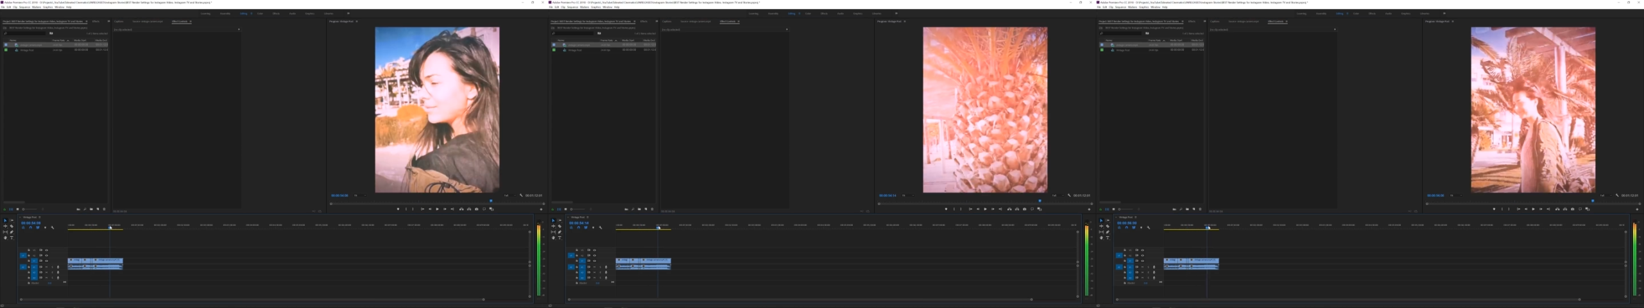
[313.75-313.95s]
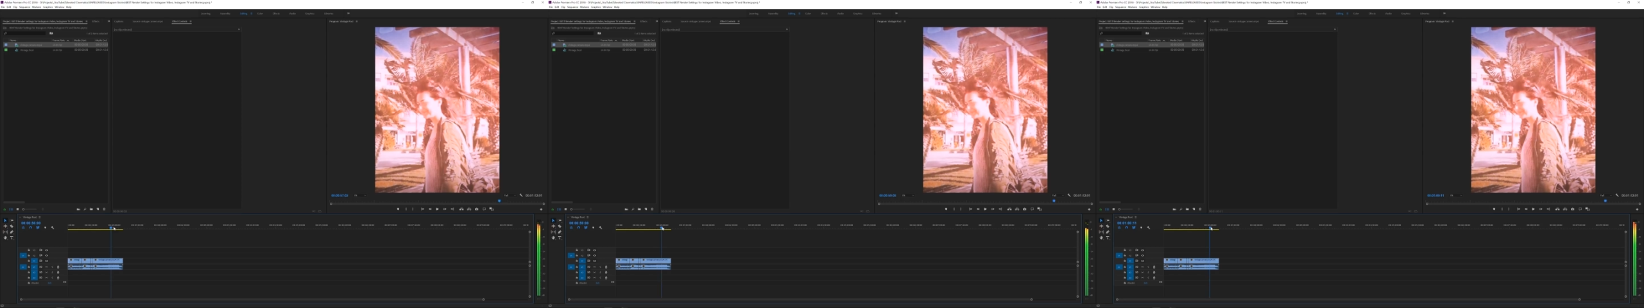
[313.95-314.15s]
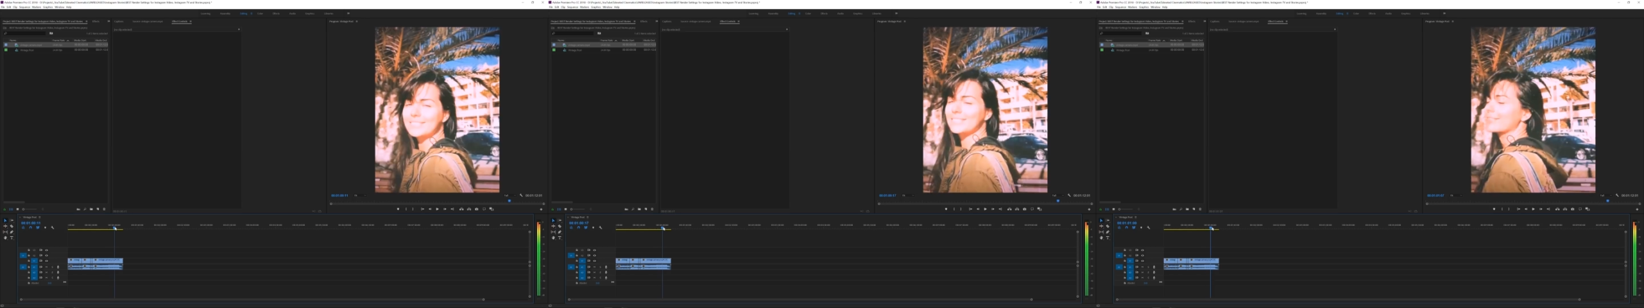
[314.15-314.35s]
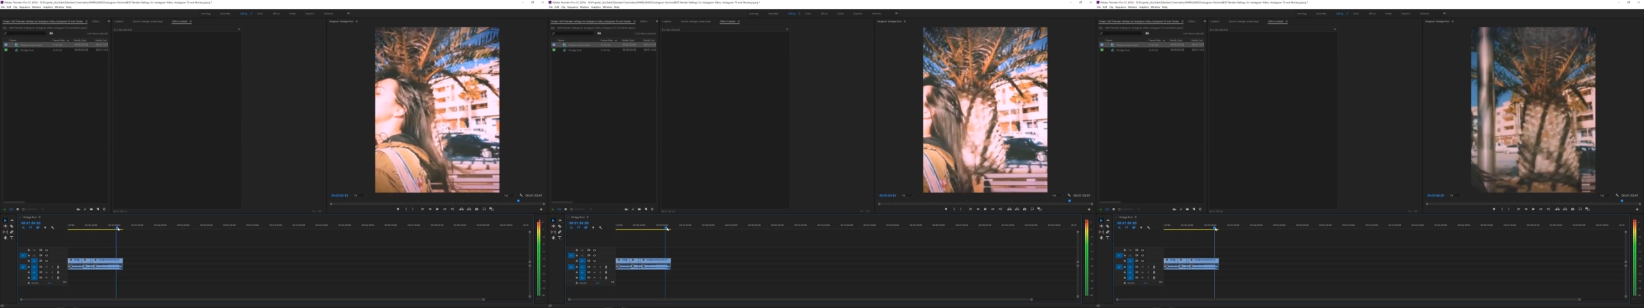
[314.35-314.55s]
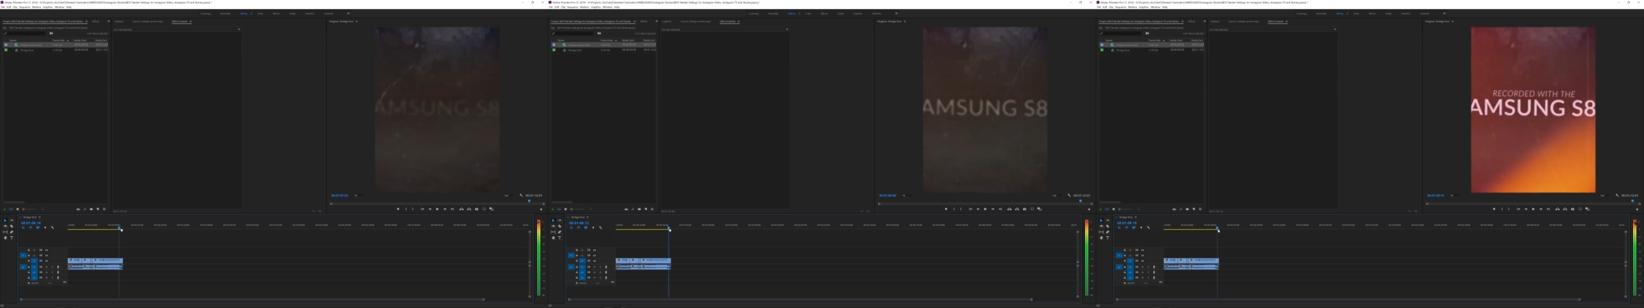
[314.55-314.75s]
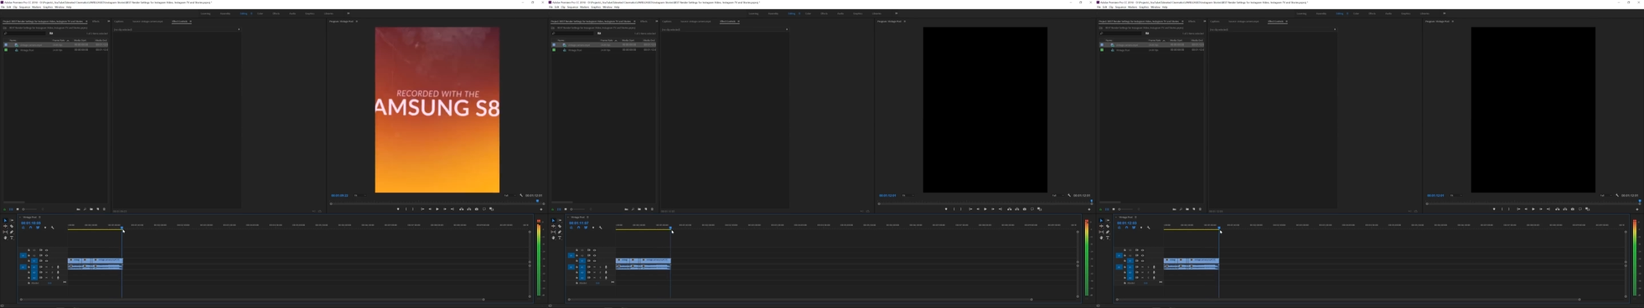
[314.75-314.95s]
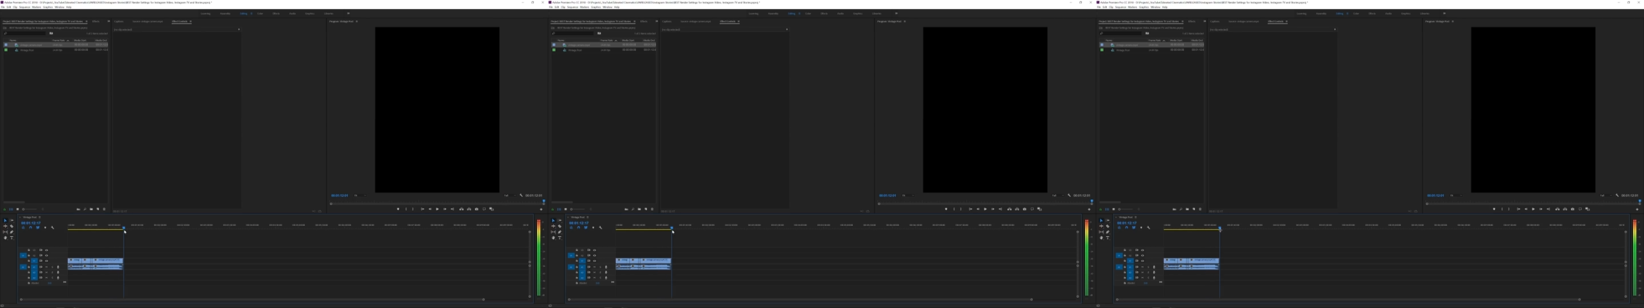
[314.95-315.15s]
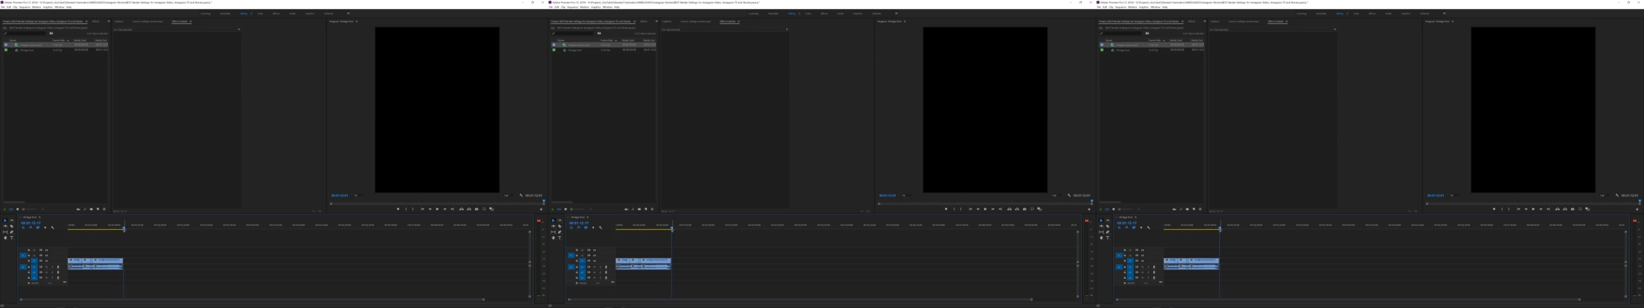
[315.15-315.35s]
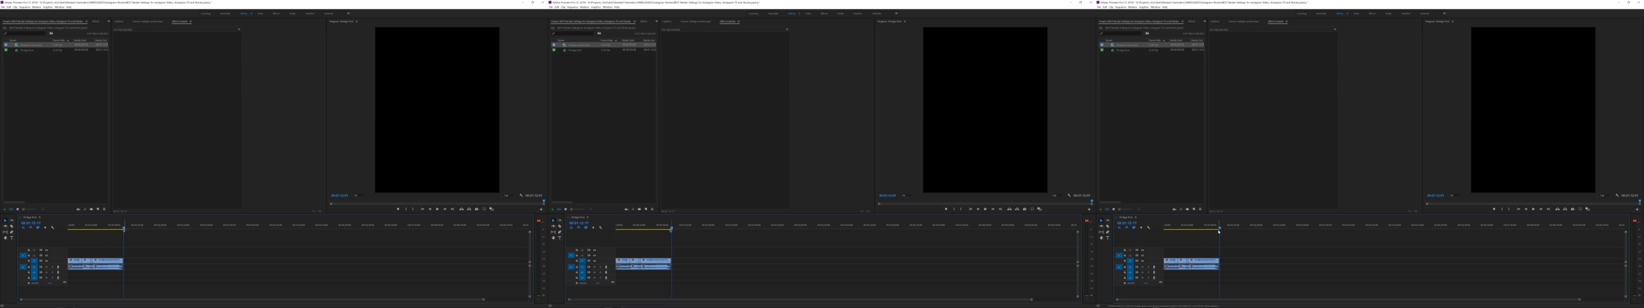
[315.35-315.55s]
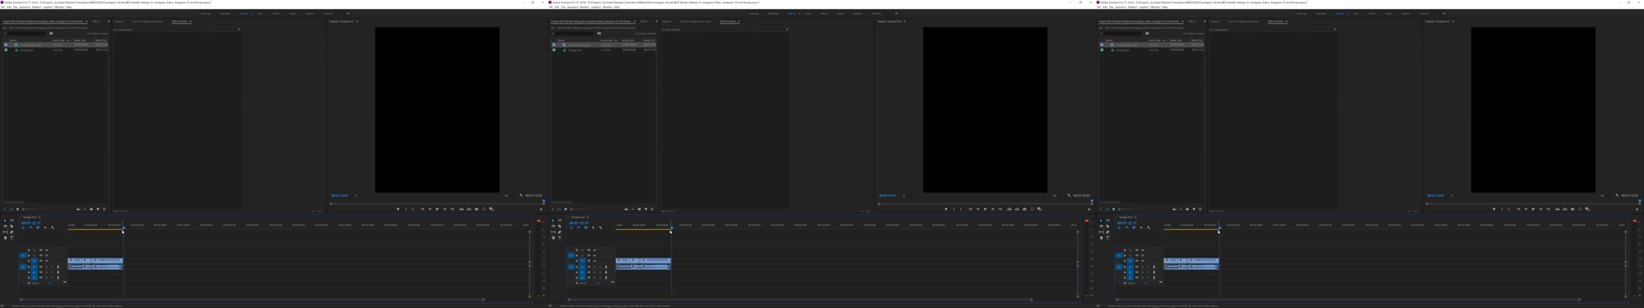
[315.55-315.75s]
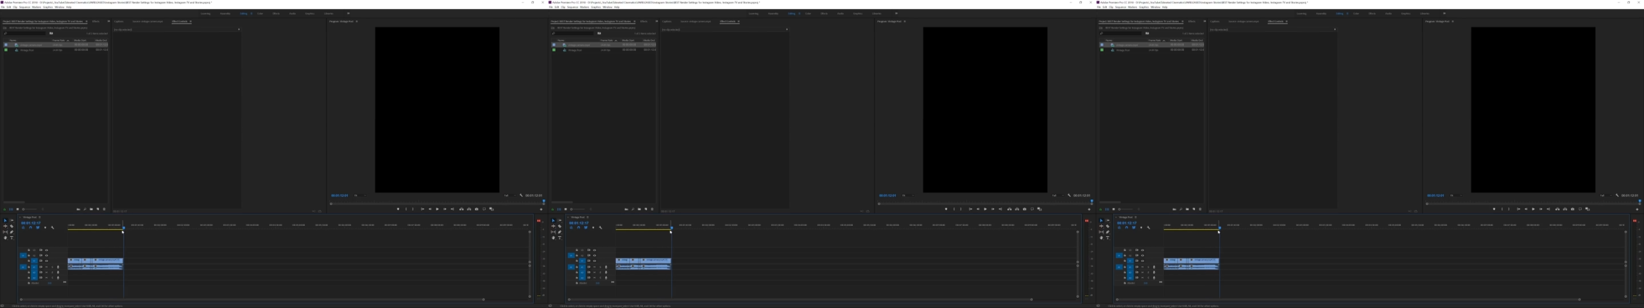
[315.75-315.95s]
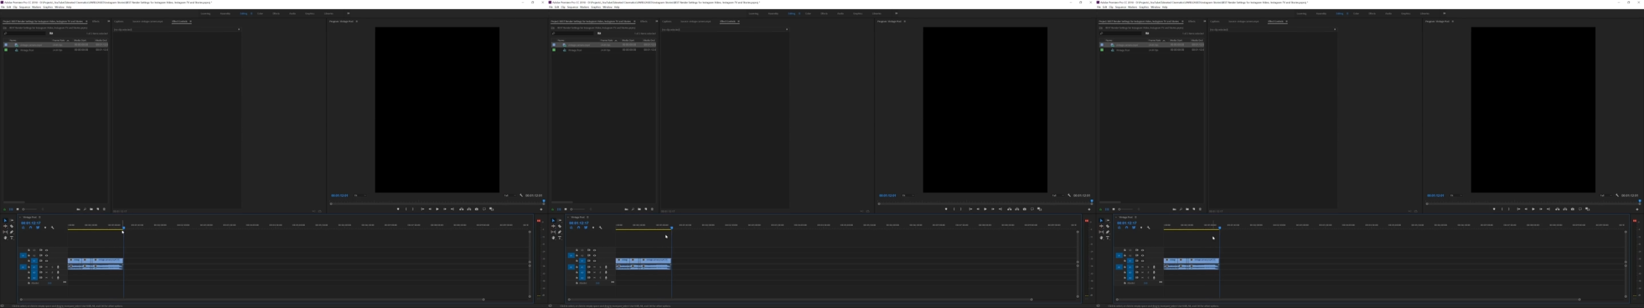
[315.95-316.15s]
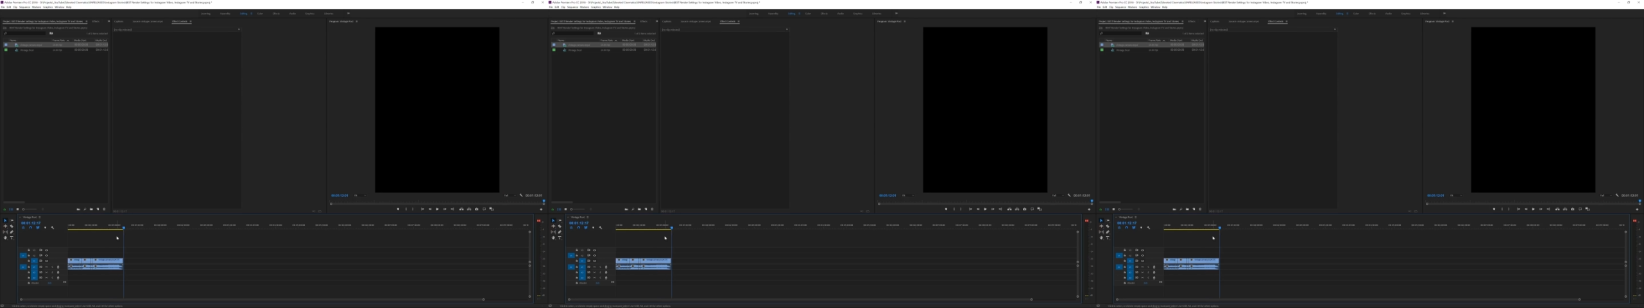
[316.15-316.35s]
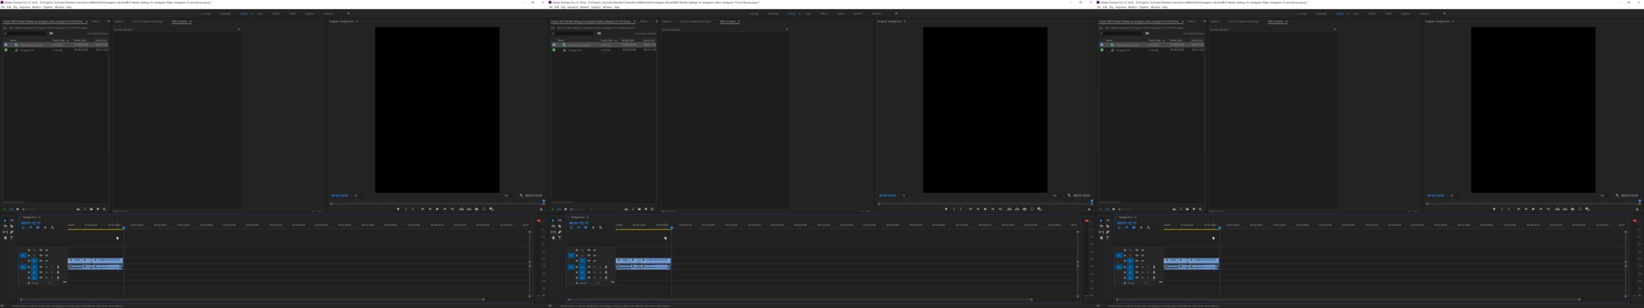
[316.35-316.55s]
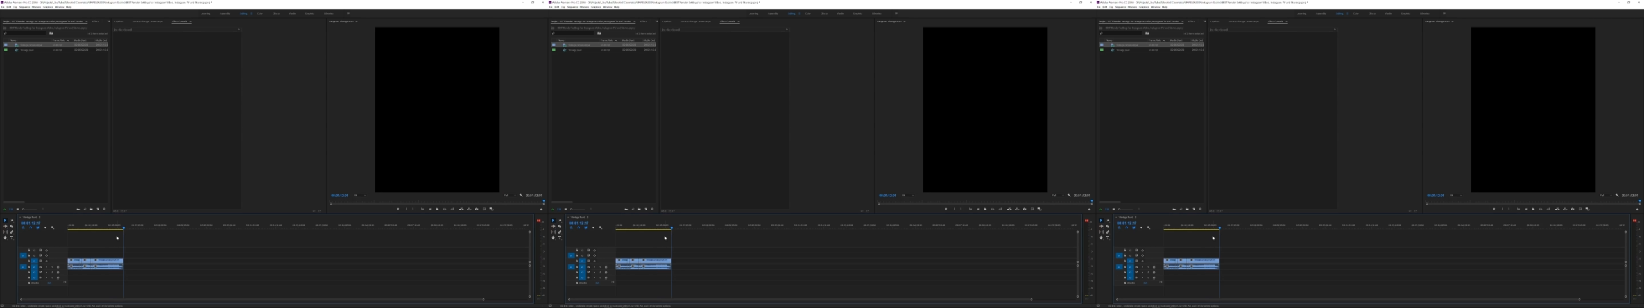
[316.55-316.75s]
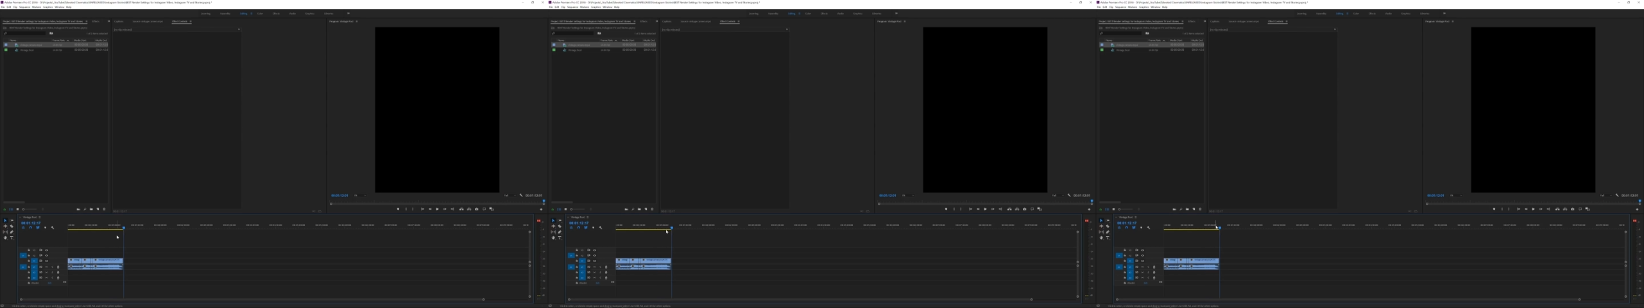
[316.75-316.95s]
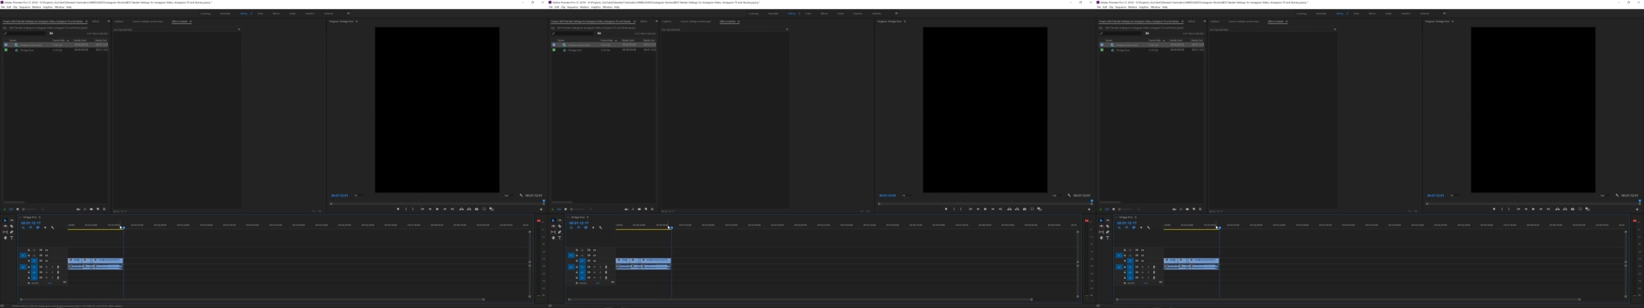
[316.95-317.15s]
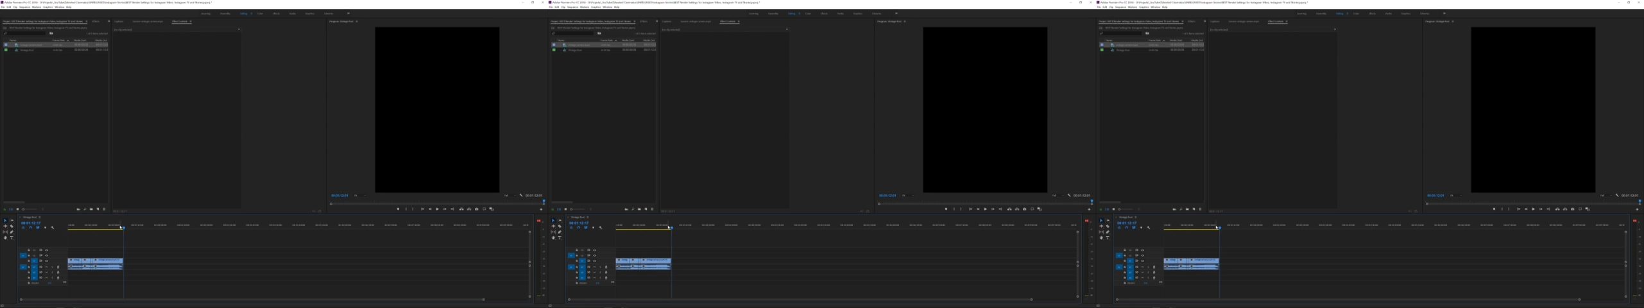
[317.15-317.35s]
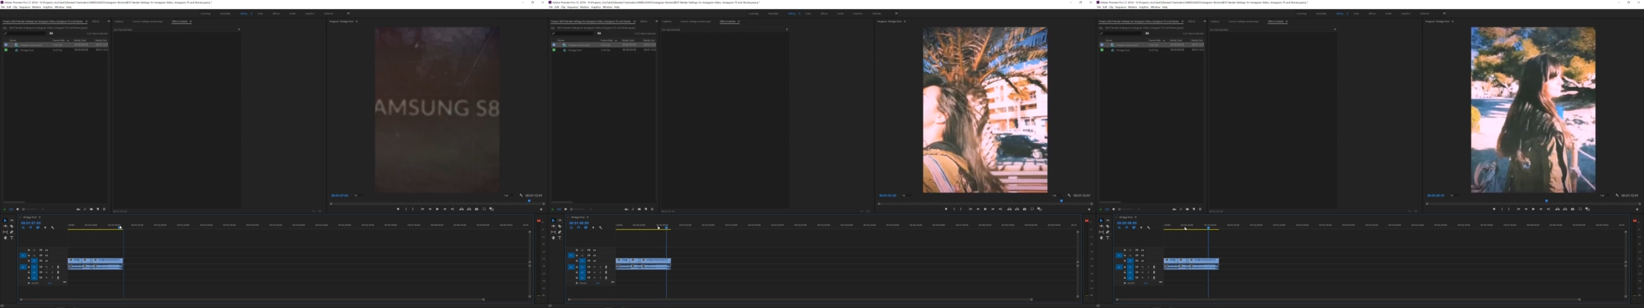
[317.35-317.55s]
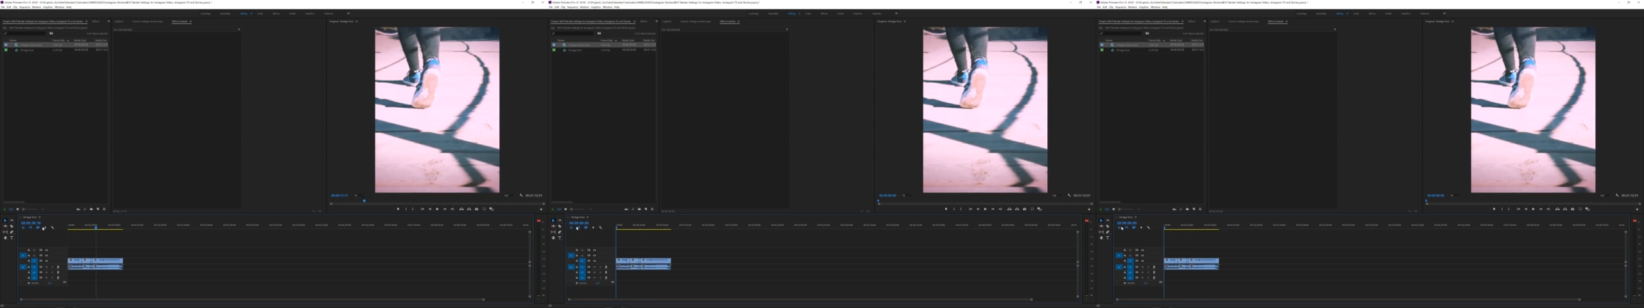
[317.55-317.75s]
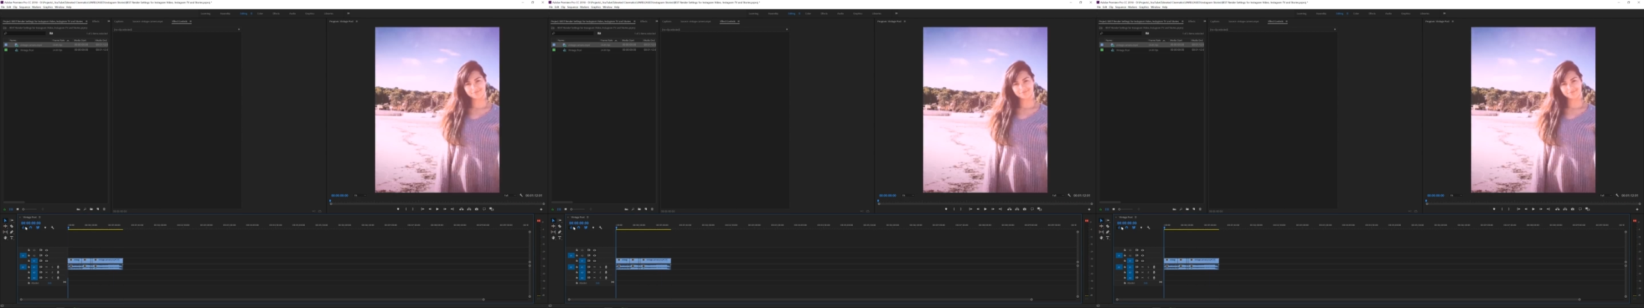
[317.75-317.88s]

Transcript: Nobody's mouth can be seen.